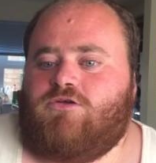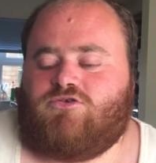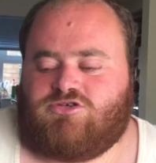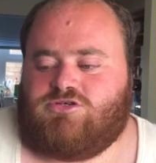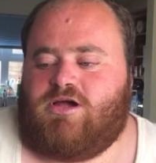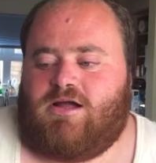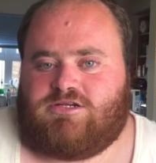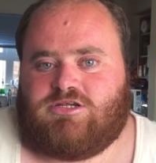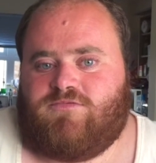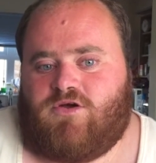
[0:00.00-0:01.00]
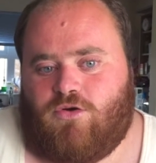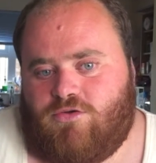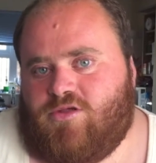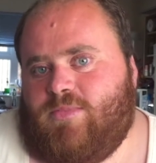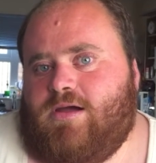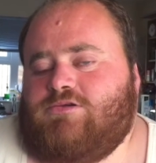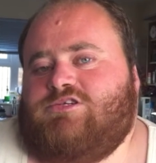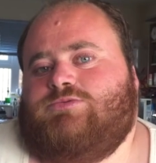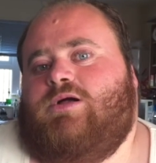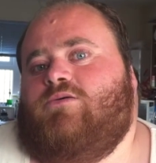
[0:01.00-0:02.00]
doesn't actually record the mouse
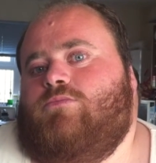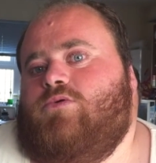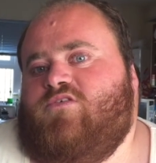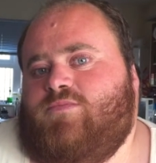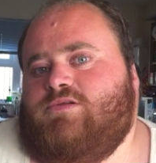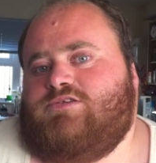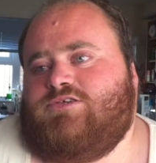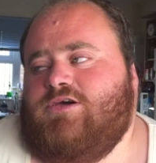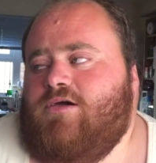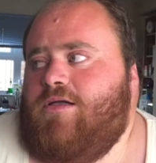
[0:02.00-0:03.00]
as well, movements.